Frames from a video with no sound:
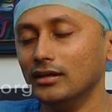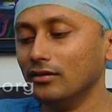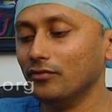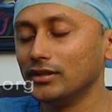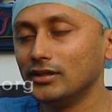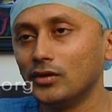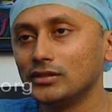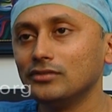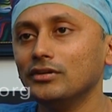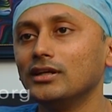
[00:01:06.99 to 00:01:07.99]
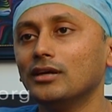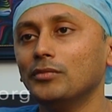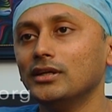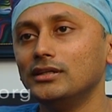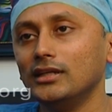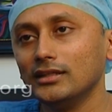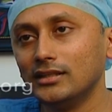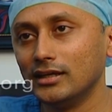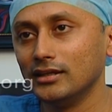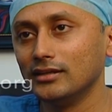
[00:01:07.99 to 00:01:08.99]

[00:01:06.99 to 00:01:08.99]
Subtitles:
where the doctor will come and take the eye